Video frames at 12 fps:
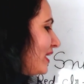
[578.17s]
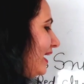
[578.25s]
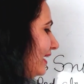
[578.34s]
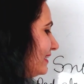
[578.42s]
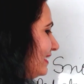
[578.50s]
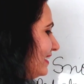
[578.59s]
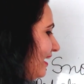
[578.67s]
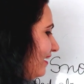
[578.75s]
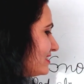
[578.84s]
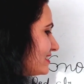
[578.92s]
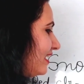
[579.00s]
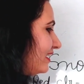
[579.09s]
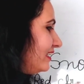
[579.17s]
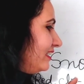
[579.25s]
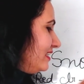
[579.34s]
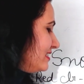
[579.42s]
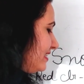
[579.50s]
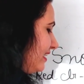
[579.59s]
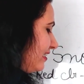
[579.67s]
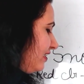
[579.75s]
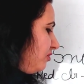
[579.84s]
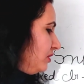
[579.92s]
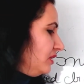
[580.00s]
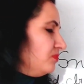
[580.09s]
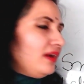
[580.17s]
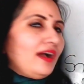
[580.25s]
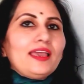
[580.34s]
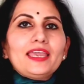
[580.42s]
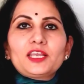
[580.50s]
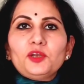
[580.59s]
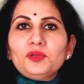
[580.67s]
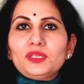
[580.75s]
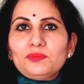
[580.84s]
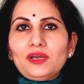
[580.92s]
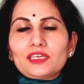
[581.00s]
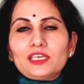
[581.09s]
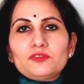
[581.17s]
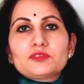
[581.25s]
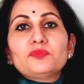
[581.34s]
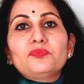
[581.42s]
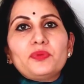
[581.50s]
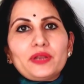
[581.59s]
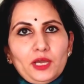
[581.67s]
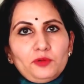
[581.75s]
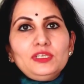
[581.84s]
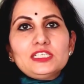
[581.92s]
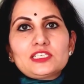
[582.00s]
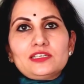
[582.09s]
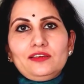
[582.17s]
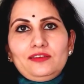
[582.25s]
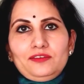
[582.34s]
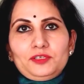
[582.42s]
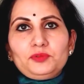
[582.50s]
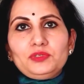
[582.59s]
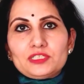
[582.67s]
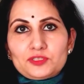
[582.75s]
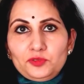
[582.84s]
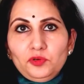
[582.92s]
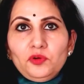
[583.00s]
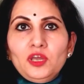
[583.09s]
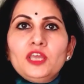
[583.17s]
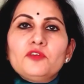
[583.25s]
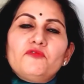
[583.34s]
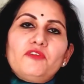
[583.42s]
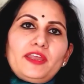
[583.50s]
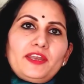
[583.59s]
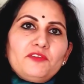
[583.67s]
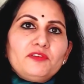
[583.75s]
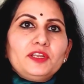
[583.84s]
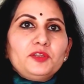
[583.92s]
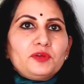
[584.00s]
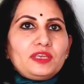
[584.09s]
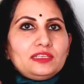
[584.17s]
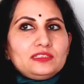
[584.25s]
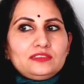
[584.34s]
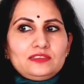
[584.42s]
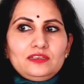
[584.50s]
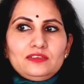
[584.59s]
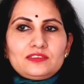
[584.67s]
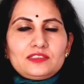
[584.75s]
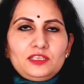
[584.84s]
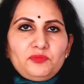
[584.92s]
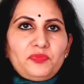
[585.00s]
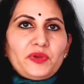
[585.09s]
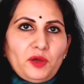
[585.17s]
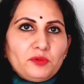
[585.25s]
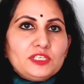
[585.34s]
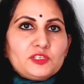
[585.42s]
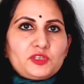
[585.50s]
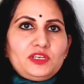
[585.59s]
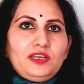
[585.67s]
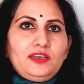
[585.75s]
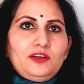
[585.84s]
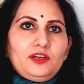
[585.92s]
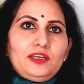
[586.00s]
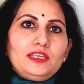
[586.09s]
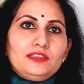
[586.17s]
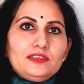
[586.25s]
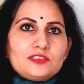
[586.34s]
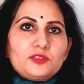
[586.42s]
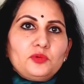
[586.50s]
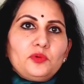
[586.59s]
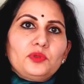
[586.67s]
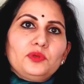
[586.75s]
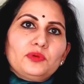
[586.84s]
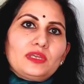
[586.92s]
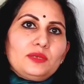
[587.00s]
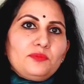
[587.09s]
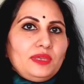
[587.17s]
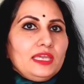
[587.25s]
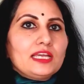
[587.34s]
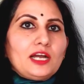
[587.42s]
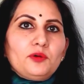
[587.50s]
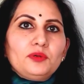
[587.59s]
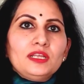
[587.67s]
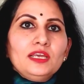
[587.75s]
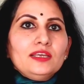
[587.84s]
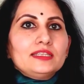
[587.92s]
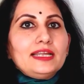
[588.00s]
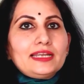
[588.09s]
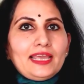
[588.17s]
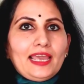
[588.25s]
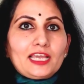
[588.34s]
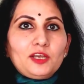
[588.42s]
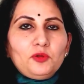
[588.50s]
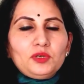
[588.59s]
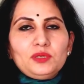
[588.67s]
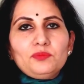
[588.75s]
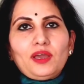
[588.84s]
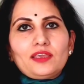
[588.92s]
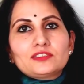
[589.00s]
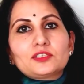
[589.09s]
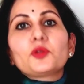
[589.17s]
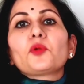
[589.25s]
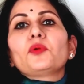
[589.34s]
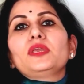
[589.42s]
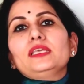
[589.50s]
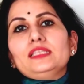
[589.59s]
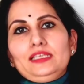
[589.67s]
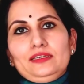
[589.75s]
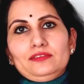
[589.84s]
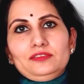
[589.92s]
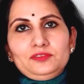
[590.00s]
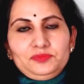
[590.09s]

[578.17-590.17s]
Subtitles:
And the last algae is Eclanema. Eclanema gives brownish color to the snow. Wherever you can see brownish color in the snow, you can make out that Eclanema is growing there.